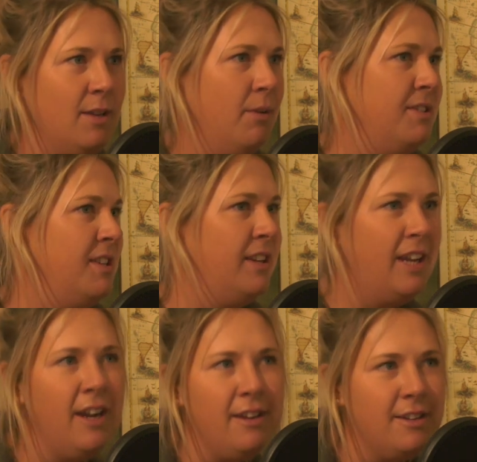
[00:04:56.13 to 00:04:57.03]
They want to see the
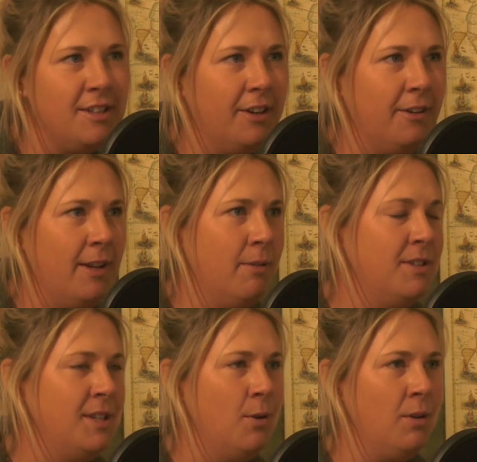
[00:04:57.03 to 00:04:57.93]
king of the jungle. They
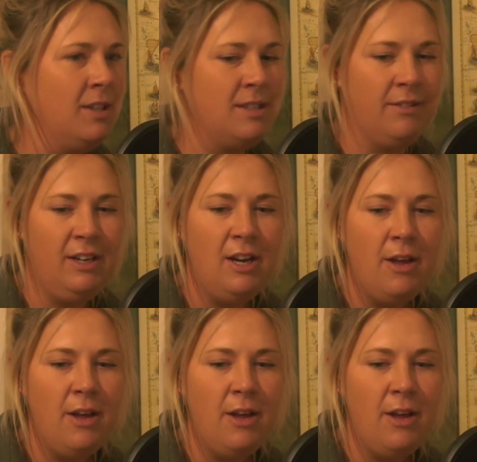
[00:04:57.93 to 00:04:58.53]
want to see all that stuff.